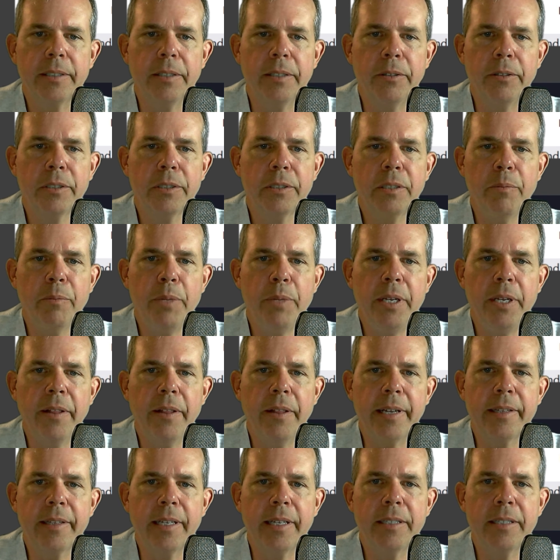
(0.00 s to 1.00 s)
It looks to me
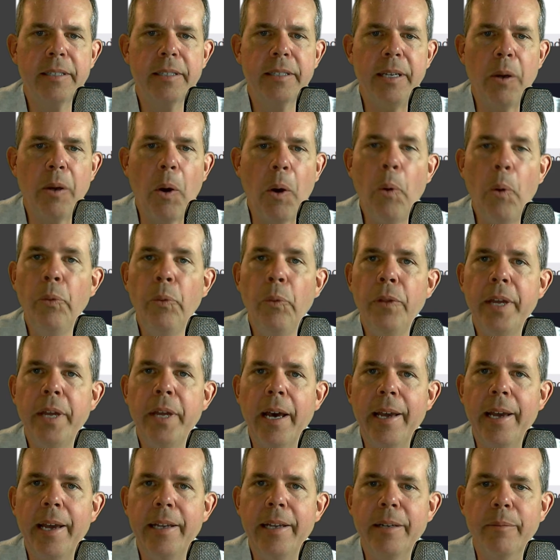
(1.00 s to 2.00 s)
like that's the only
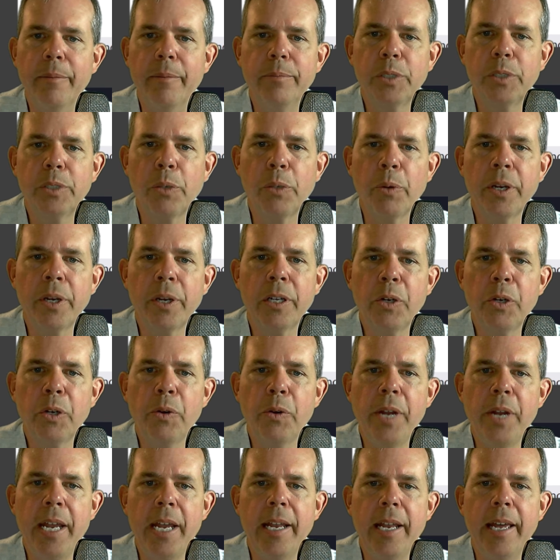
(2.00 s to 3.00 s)
item. So we're going to
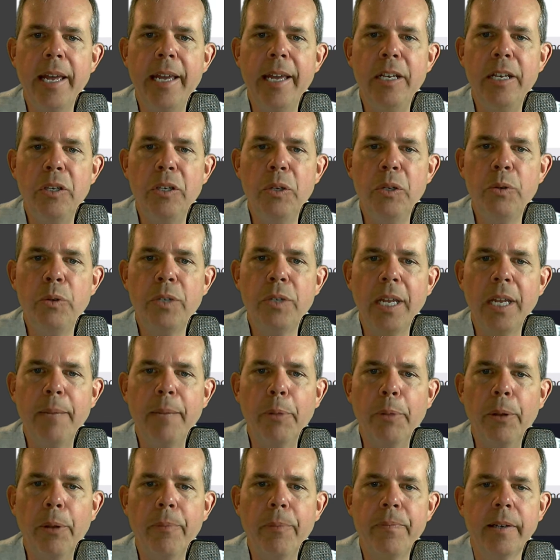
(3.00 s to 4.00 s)
create a new
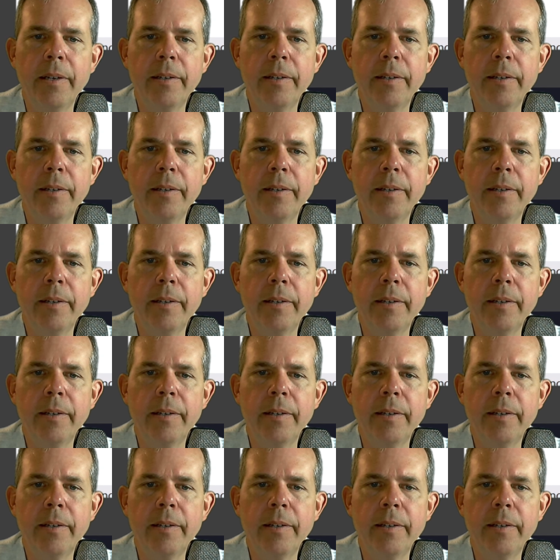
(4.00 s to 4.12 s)
table.